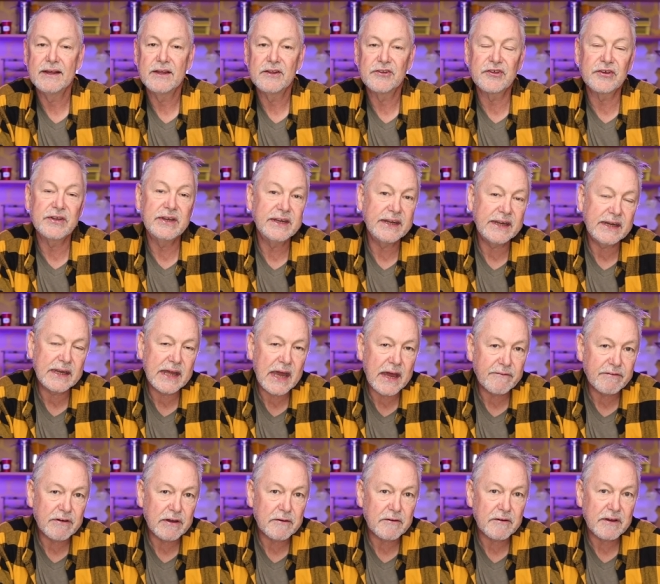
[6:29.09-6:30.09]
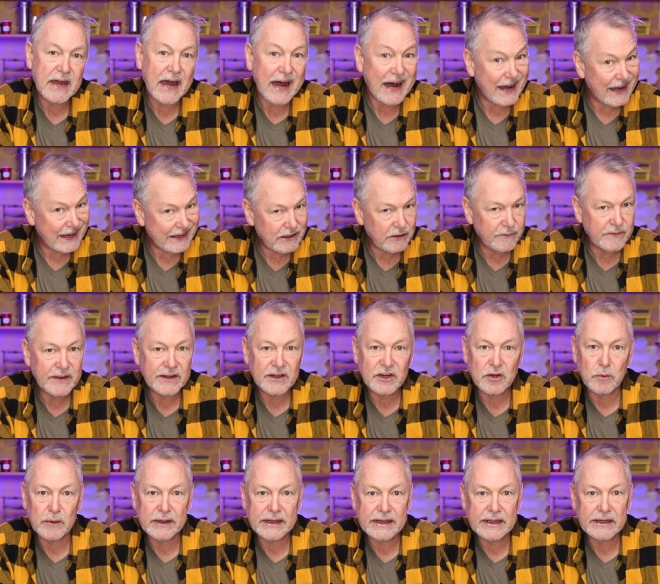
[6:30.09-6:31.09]
So you need to have an eye on the
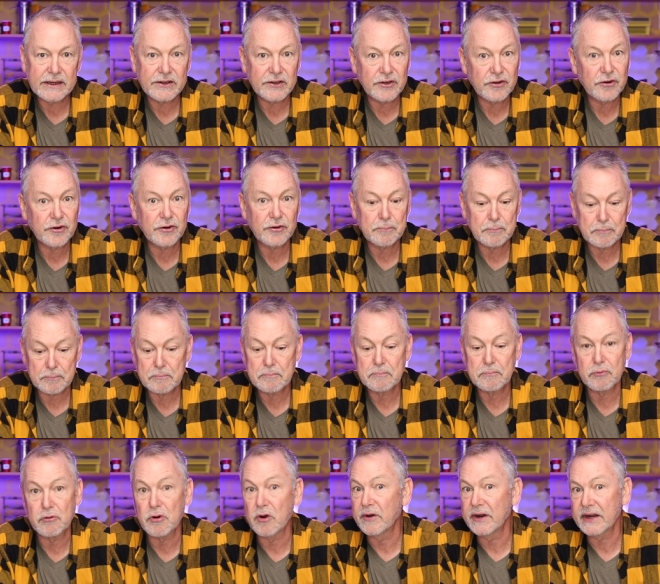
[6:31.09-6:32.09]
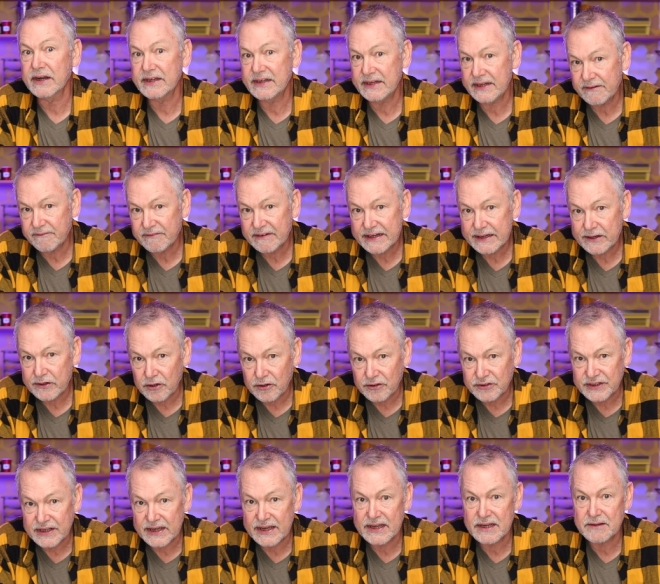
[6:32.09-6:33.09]
queen and her productivity at all
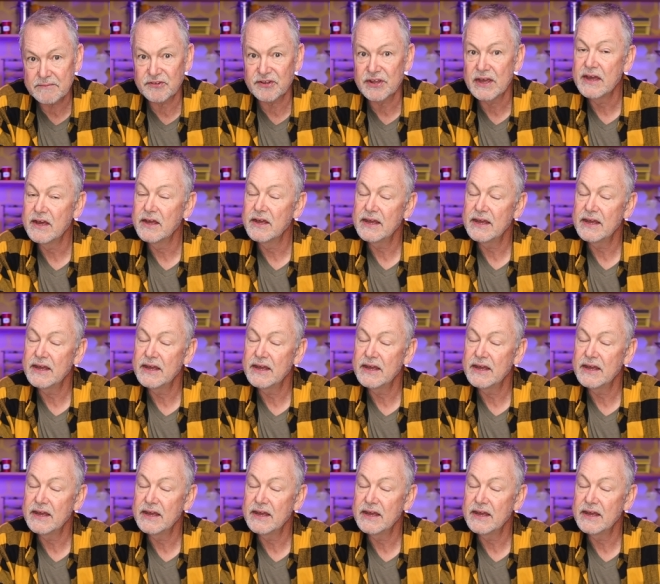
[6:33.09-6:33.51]
times